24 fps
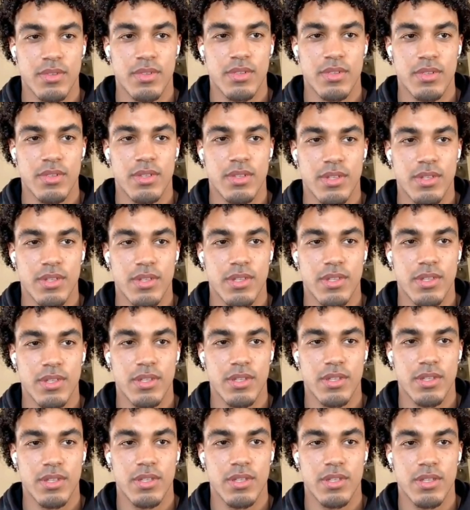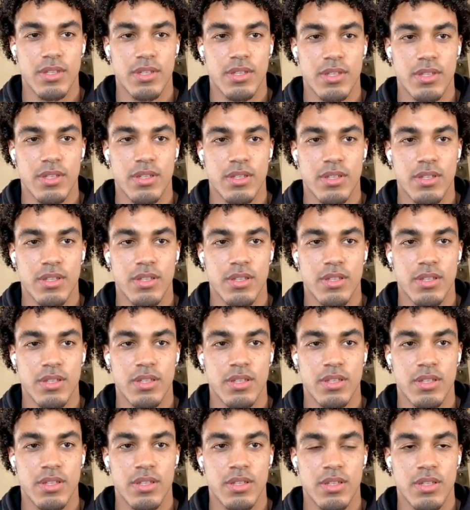
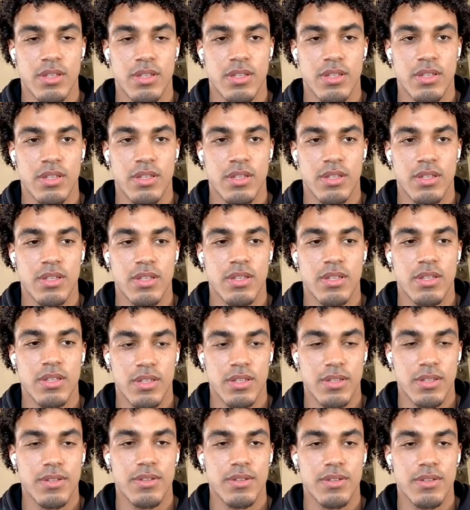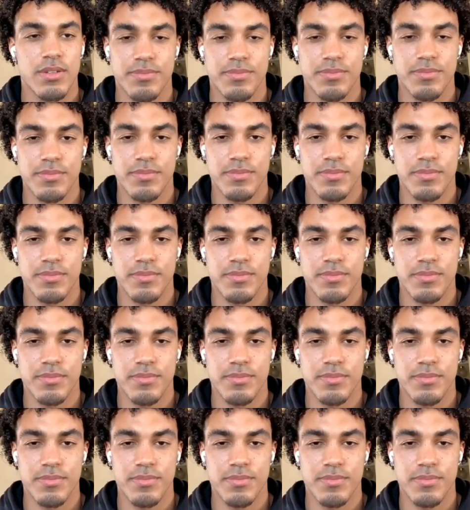The person shown says nothing.